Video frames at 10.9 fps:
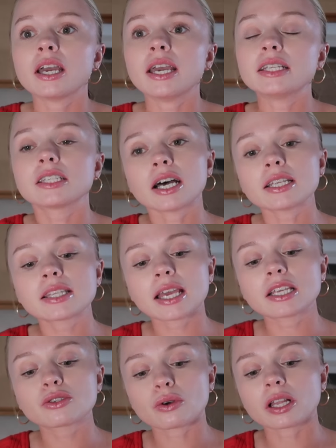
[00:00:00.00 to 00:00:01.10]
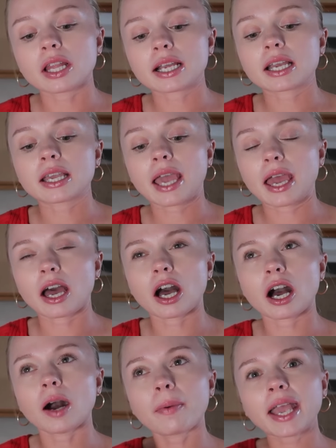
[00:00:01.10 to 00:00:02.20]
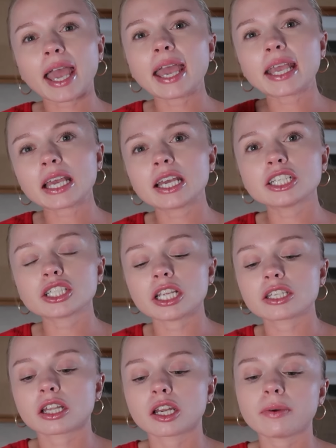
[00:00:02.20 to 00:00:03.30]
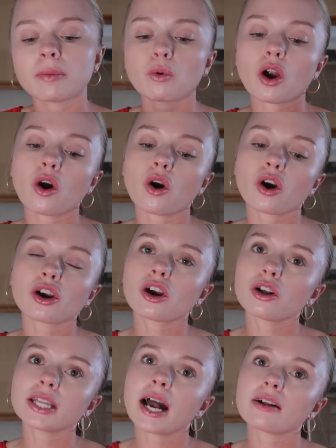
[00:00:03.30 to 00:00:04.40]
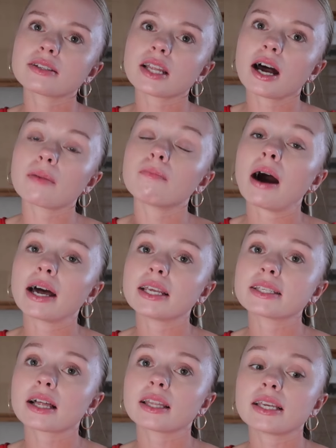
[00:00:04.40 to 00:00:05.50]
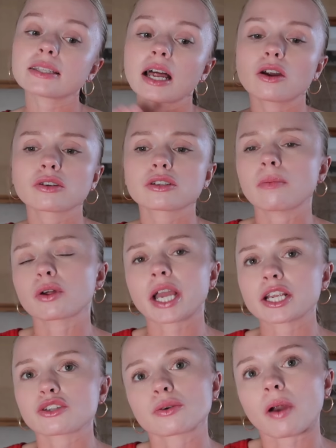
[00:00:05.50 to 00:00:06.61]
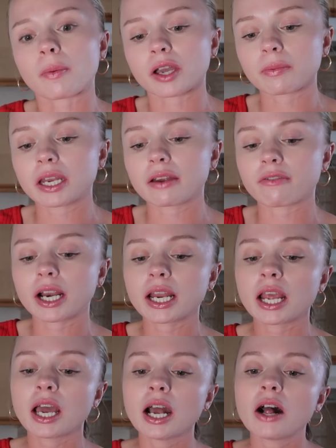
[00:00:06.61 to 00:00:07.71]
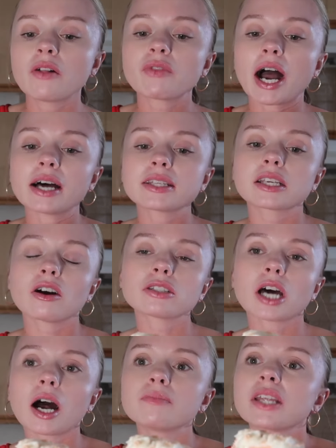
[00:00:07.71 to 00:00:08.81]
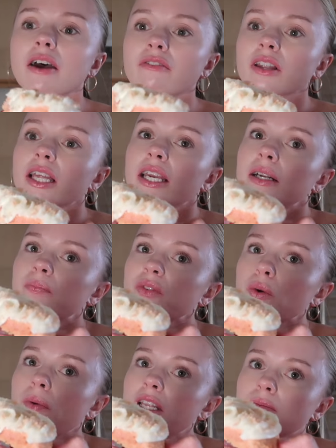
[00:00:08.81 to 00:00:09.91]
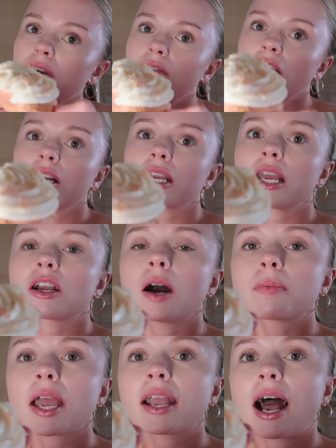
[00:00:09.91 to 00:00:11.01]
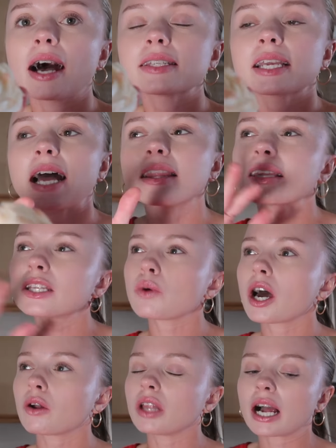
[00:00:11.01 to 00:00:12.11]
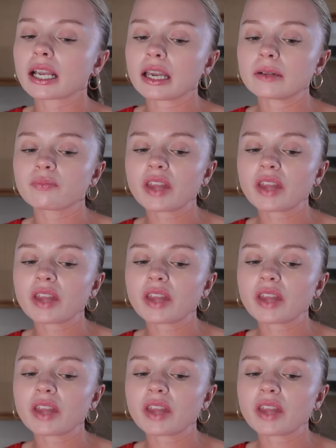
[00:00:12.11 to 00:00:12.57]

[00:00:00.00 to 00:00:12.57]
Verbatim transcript: It does taste sort of like a cupcake-ish. It's a little bit more harder on the outside. Mine is at least. I know some locations are probably going to be different. The icing on top definitely reminds me of cupcake, icing. I think that's why I don't like it.